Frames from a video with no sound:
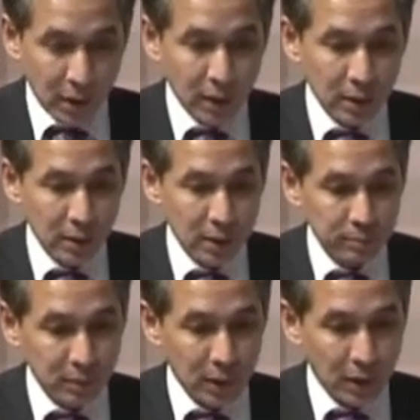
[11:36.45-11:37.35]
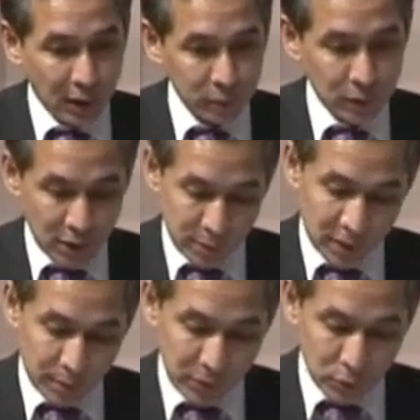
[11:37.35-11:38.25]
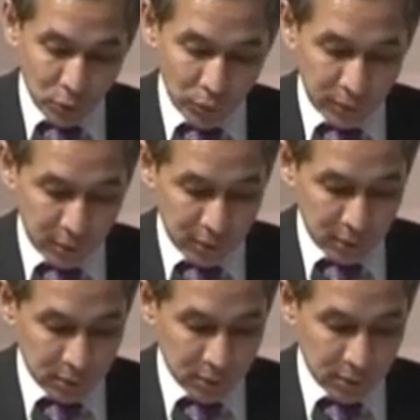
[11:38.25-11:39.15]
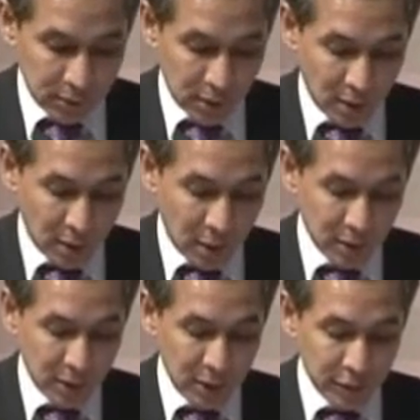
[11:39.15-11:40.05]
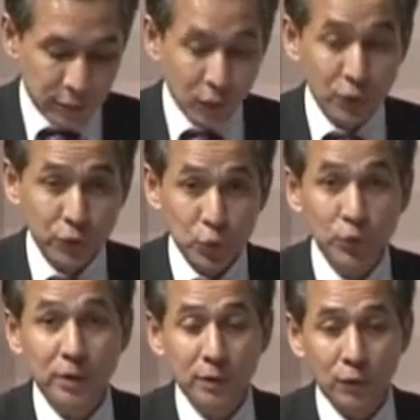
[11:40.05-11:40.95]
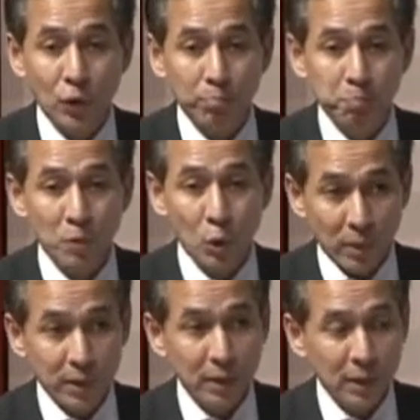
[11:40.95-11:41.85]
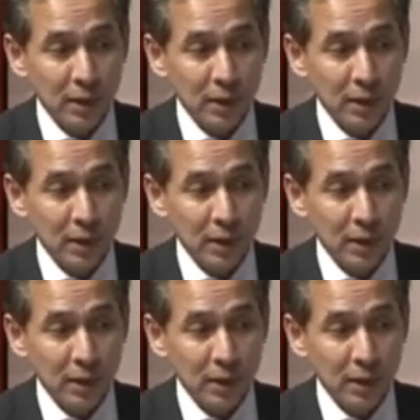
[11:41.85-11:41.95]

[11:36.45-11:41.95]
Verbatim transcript: And um, Alhamdulillah, I'm happy to note that uh, there are currently four students from Oman,